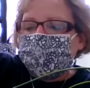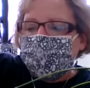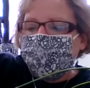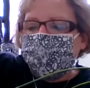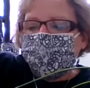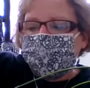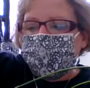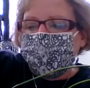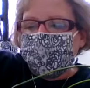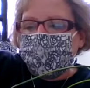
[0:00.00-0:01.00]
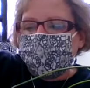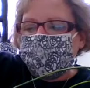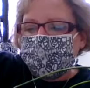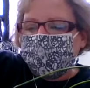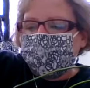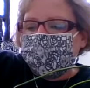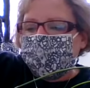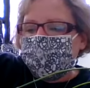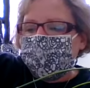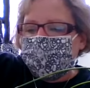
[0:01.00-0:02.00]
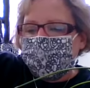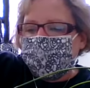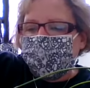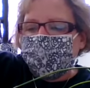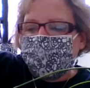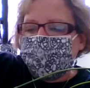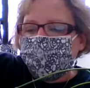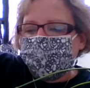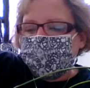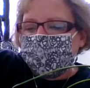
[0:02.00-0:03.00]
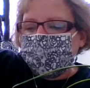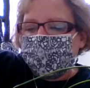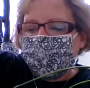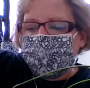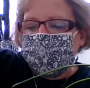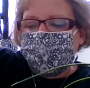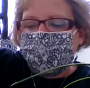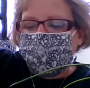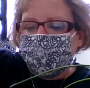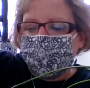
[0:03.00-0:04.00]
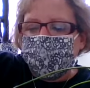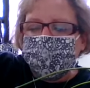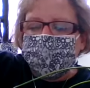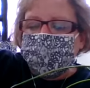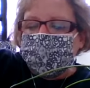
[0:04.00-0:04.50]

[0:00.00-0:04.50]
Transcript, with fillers: Now the plant will have sunlight and air and the plant can make food.